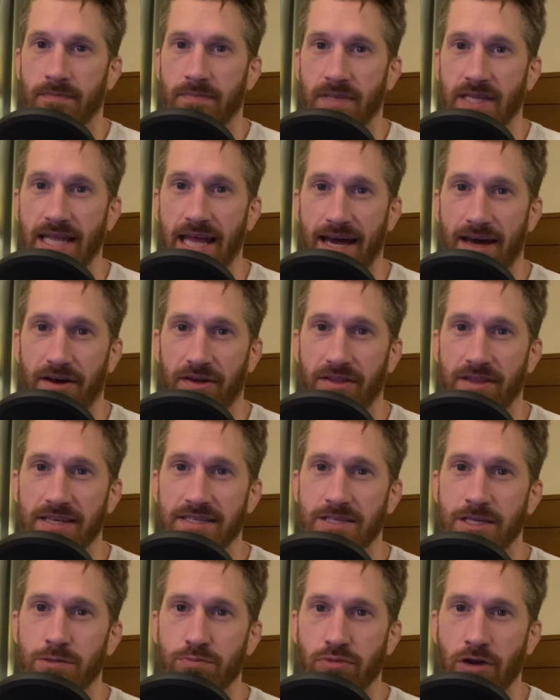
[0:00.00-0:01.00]
Now,
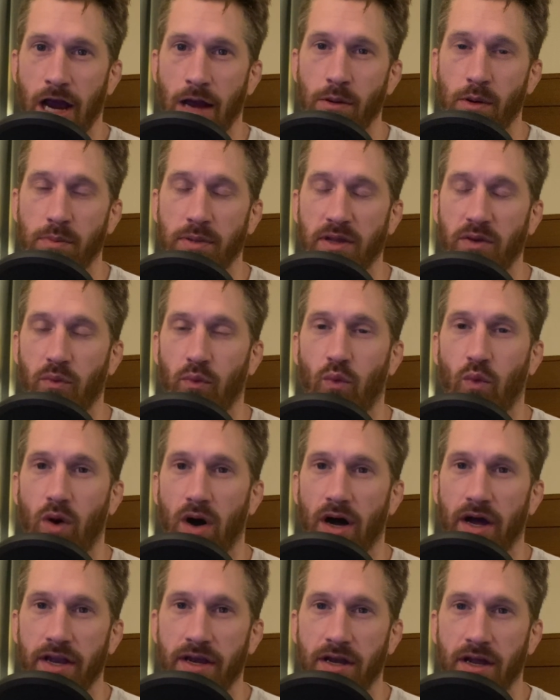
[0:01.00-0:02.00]
this is probably
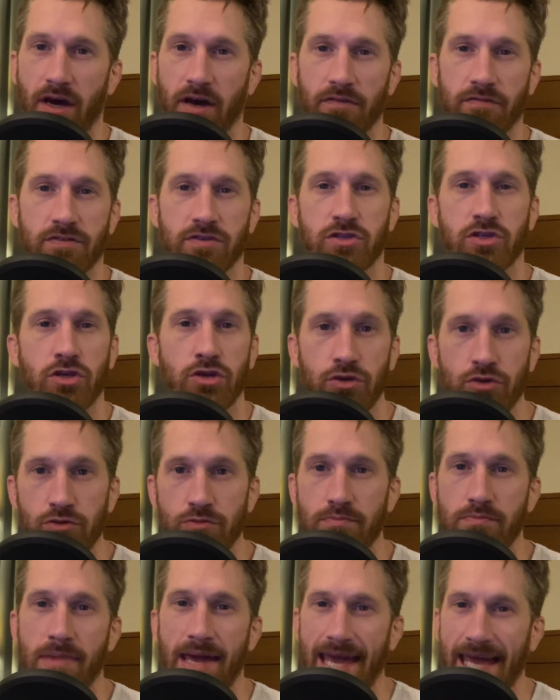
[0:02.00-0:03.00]
one of two
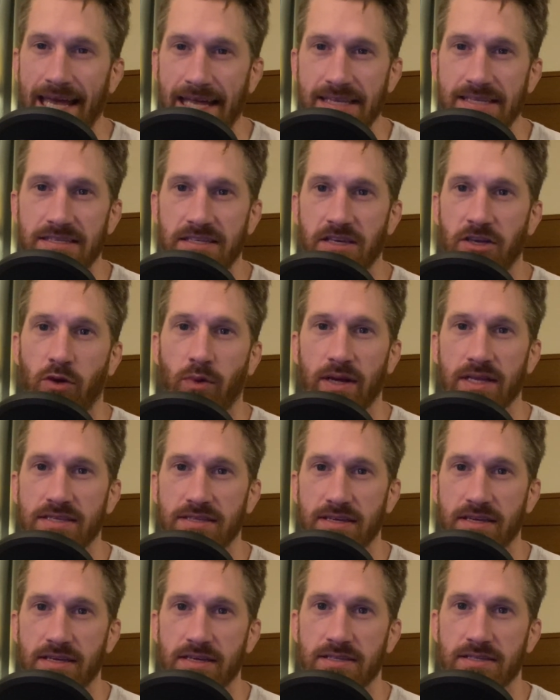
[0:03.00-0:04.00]
main
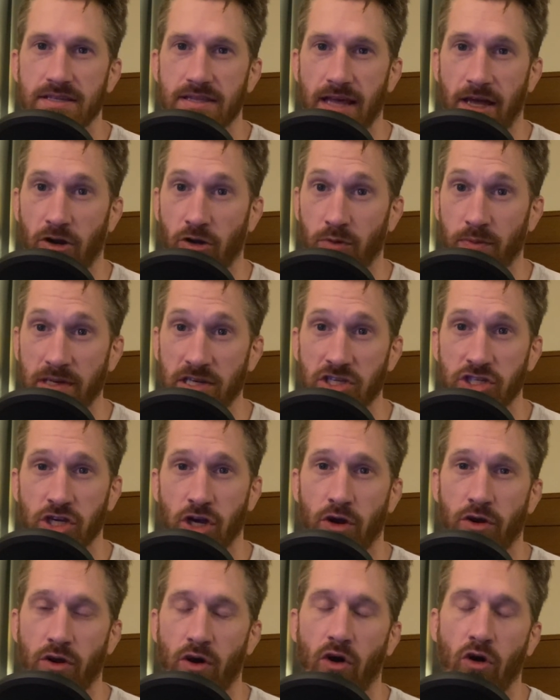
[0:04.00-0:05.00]
sequences that'll be
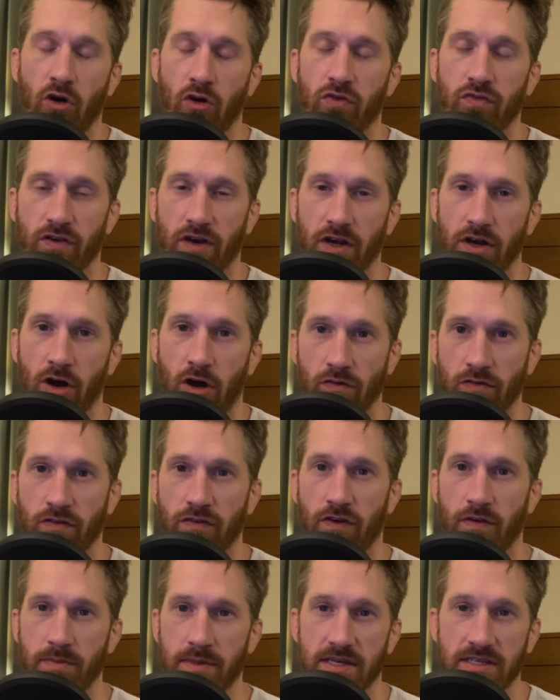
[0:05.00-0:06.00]
shown over and over
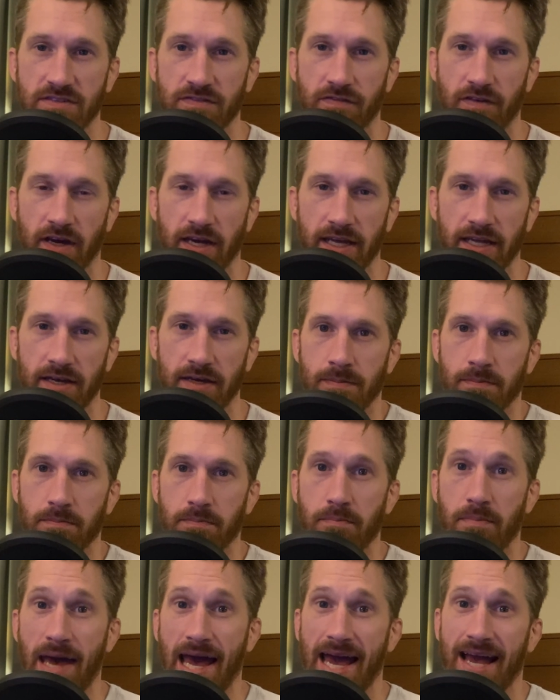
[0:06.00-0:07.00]
from this fight.
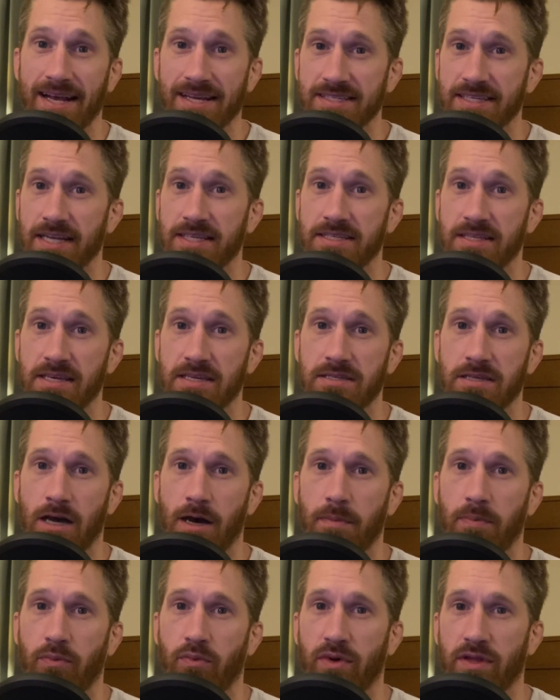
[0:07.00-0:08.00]
Max sets this
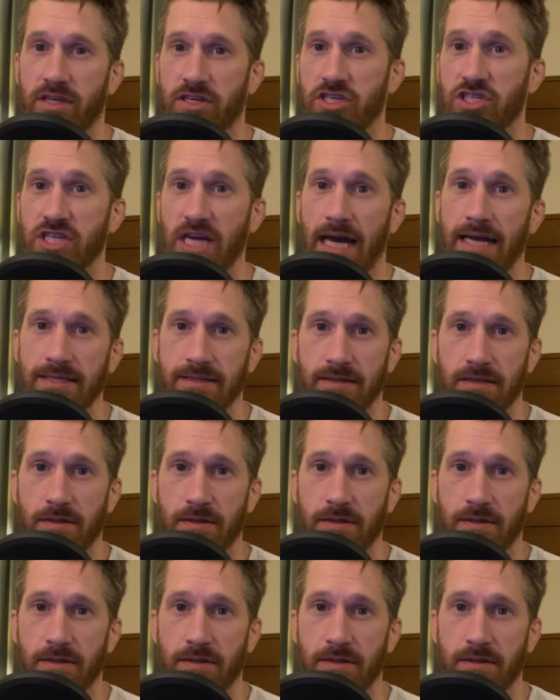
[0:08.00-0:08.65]
up with a shot to the